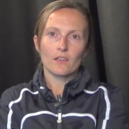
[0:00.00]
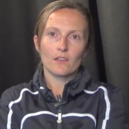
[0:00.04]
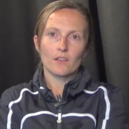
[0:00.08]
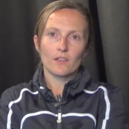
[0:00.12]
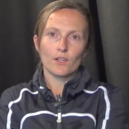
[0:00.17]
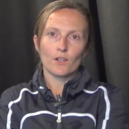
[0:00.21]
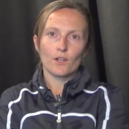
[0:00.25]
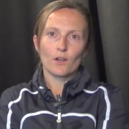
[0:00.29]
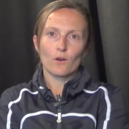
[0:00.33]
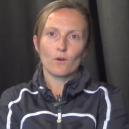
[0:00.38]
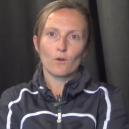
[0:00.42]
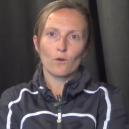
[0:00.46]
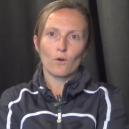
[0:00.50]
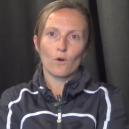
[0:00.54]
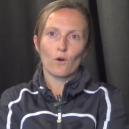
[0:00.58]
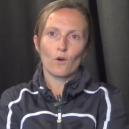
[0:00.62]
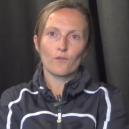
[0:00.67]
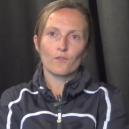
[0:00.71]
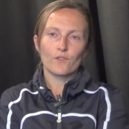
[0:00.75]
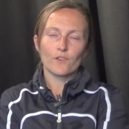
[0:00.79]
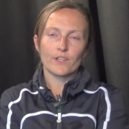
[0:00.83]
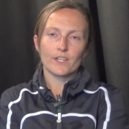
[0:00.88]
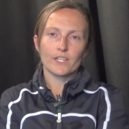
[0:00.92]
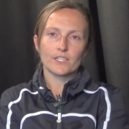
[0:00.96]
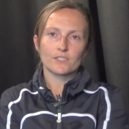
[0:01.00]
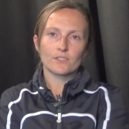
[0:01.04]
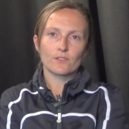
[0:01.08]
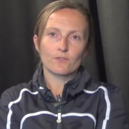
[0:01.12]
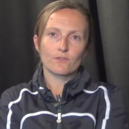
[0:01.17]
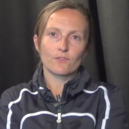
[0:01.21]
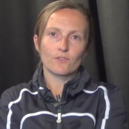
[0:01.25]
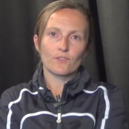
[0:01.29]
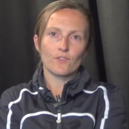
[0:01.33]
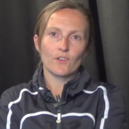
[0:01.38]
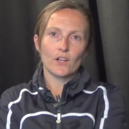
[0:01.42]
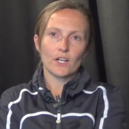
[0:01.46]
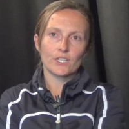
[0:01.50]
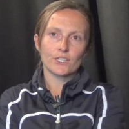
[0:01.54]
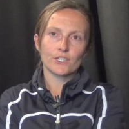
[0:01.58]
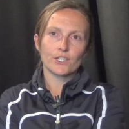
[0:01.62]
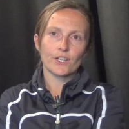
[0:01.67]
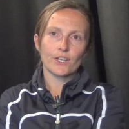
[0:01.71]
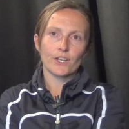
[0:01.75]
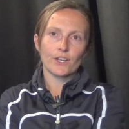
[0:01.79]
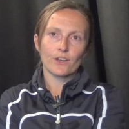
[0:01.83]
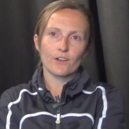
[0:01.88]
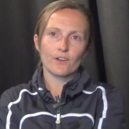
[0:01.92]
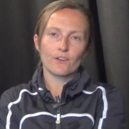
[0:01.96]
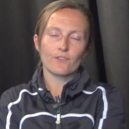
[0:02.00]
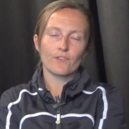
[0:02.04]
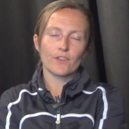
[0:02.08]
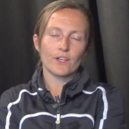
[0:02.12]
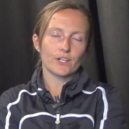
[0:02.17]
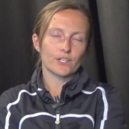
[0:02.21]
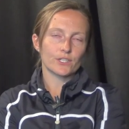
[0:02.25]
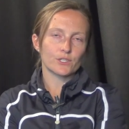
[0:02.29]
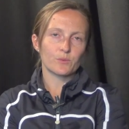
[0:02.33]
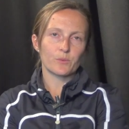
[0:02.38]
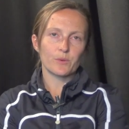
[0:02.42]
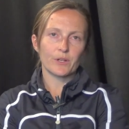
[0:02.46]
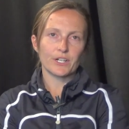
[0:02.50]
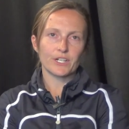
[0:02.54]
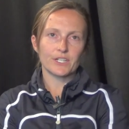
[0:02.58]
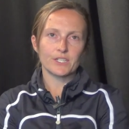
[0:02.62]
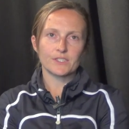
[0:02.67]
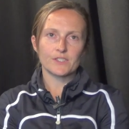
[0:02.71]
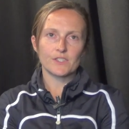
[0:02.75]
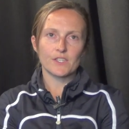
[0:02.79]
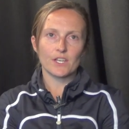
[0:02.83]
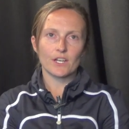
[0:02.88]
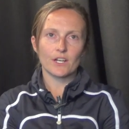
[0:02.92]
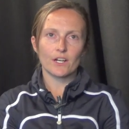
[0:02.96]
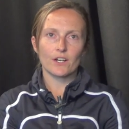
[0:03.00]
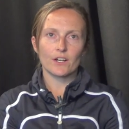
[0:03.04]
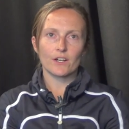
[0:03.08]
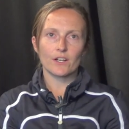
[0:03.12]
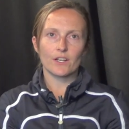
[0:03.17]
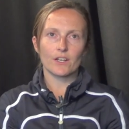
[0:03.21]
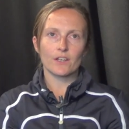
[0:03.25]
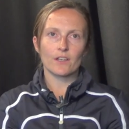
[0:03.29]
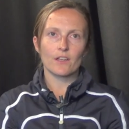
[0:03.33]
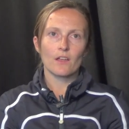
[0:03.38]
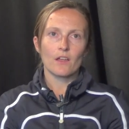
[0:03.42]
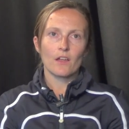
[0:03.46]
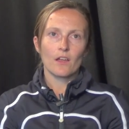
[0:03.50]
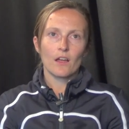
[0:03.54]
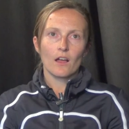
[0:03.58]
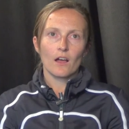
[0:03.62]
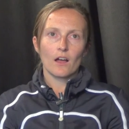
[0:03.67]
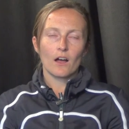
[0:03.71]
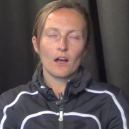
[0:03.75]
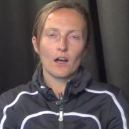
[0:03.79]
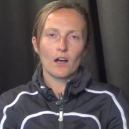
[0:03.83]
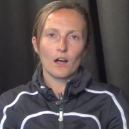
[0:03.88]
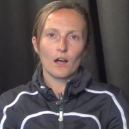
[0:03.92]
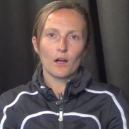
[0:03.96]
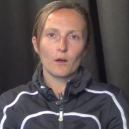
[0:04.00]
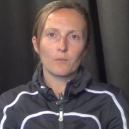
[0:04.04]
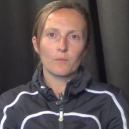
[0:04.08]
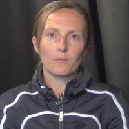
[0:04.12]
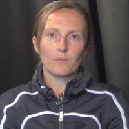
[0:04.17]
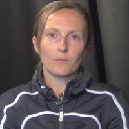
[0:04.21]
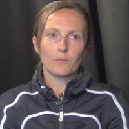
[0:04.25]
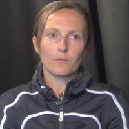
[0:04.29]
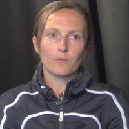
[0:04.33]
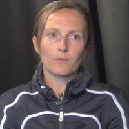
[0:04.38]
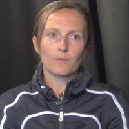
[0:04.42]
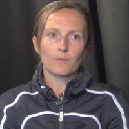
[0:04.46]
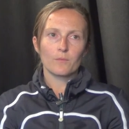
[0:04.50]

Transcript: you know, hopefully it's a reflection of their experience here, and,